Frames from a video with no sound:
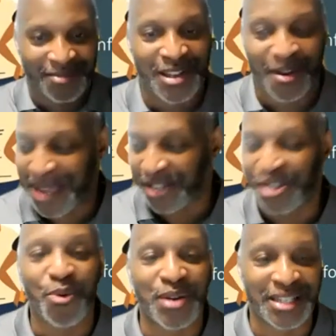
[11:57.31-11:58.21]
We're gonna make it
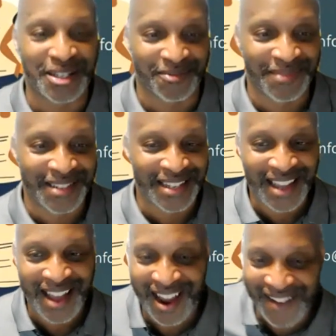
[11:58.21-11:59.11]
do what it do.
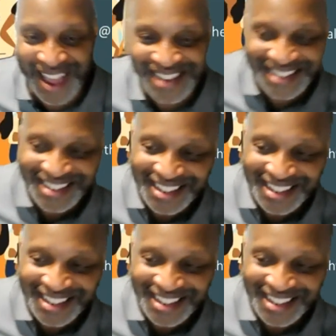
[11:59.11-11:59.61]
All right.